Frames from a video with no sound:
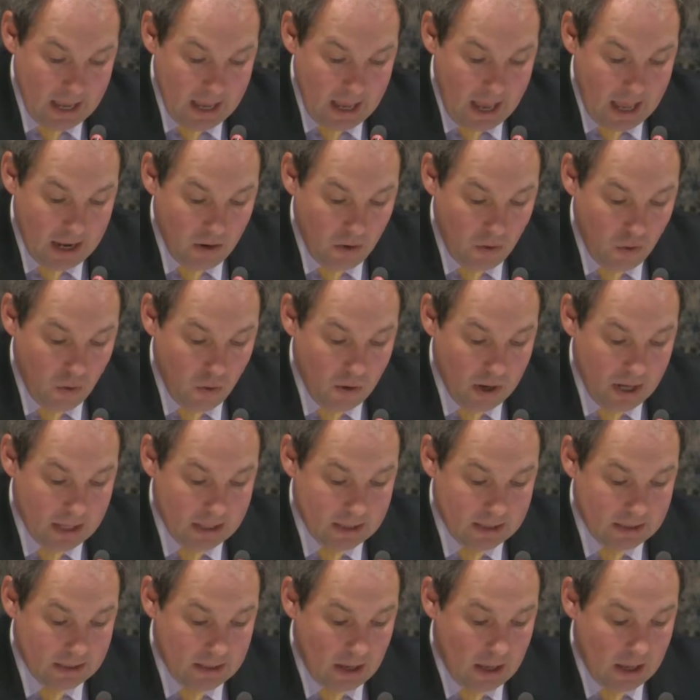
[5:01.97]
and who
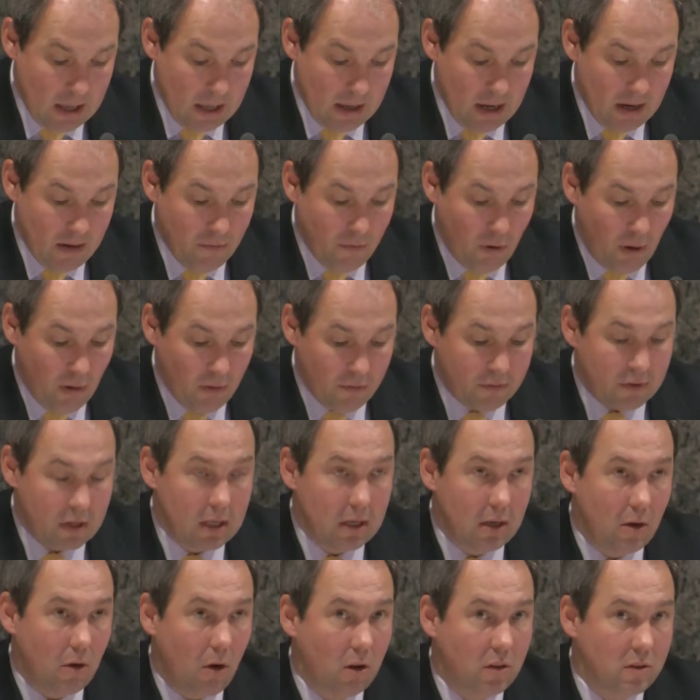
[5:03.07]
is involved
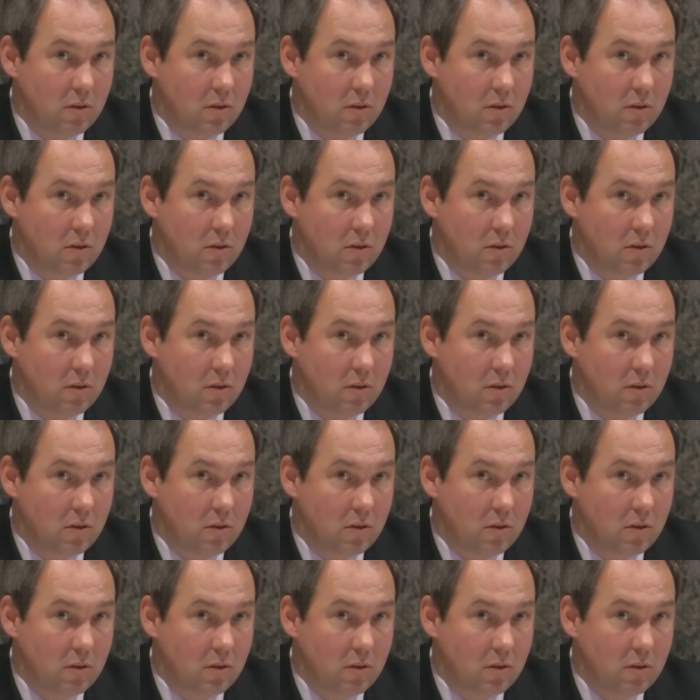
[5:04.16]
in all